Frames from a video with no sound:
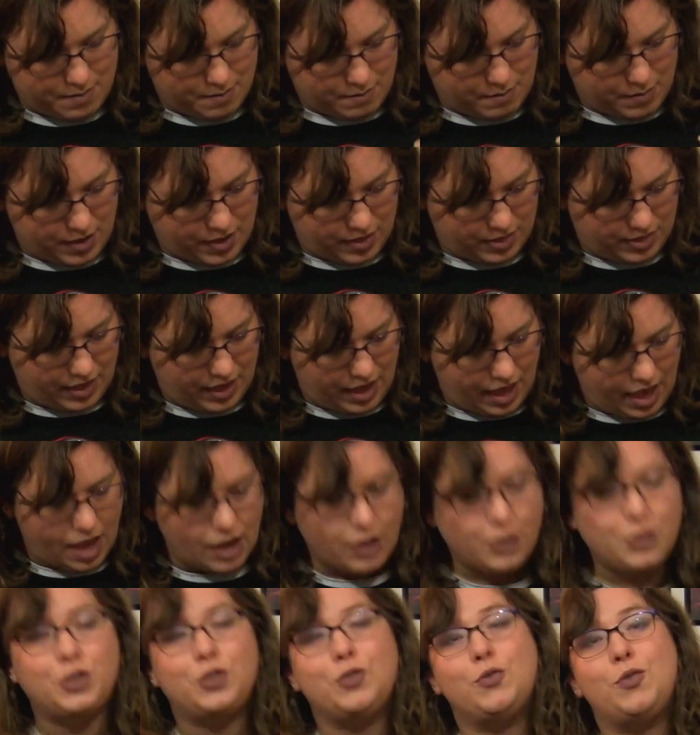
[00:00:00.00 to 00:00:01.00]
but the
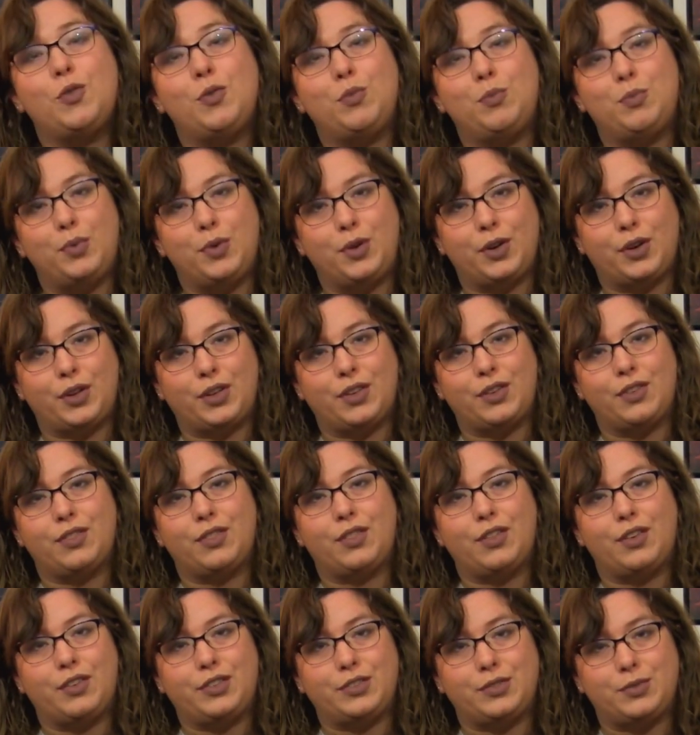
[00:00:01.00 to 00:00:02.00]
actual book,
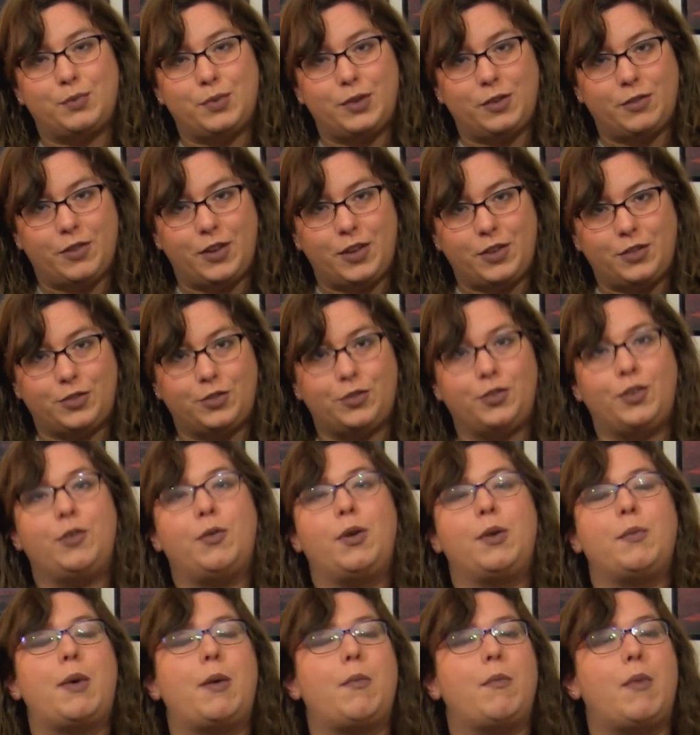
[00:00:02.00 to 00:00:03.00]
there's a bit of history
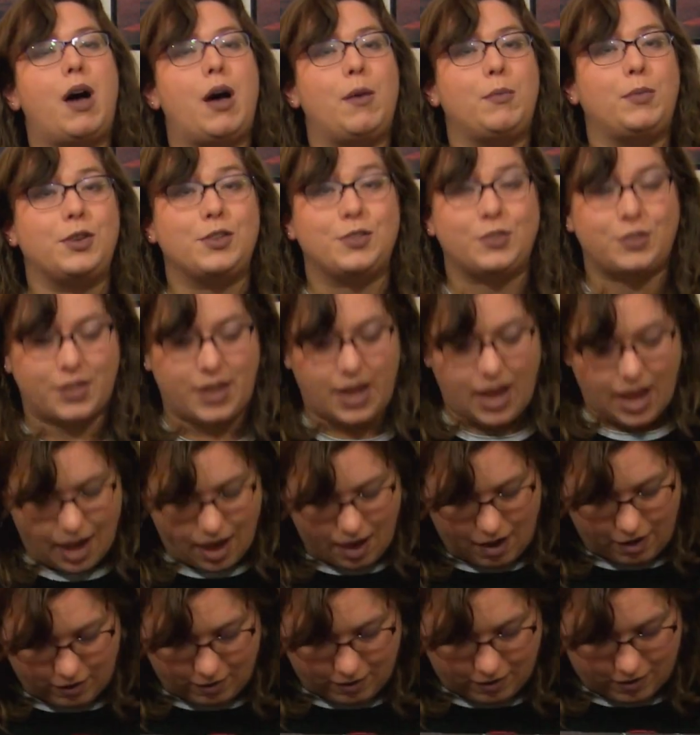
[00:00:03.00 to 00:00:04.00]
where my mom used to
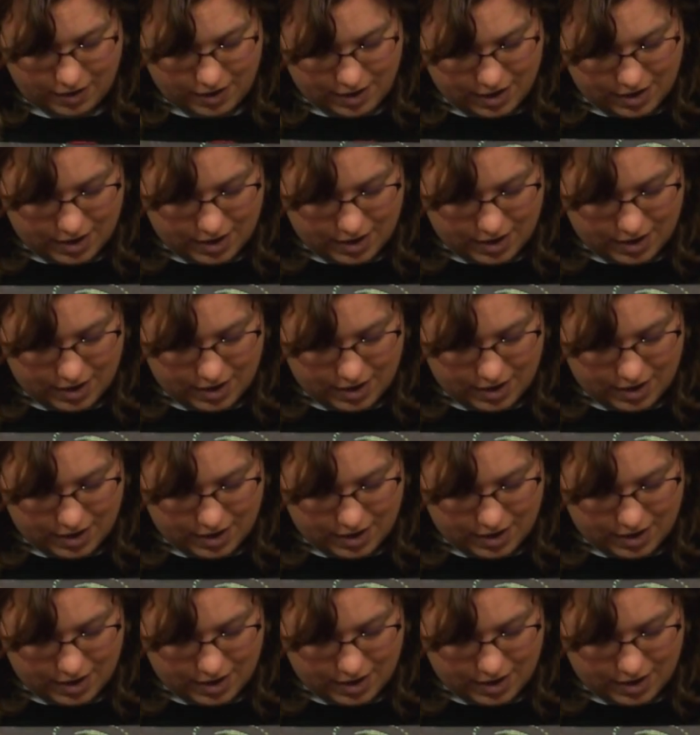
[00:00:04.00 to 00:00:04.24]
have